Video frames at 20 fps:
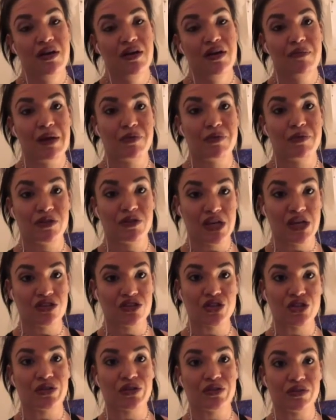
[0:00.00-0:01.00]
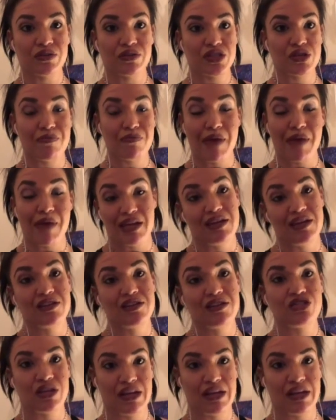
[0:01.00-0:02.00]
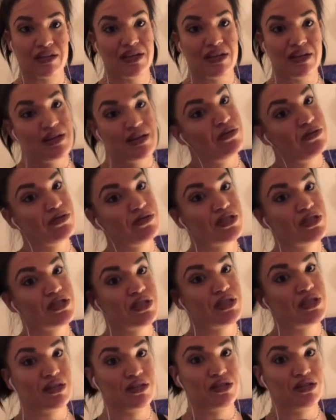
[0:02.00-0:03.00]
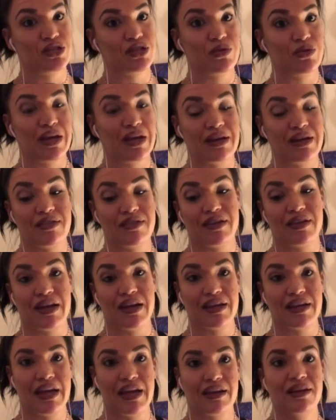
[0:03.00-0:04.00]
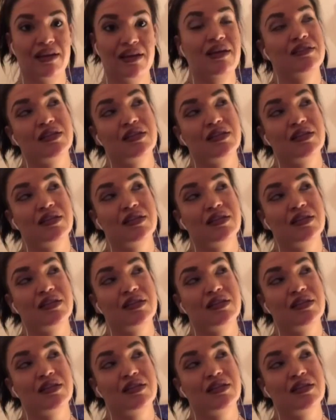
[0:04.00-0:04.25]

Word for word: my potential to manage and announce and do anything I can.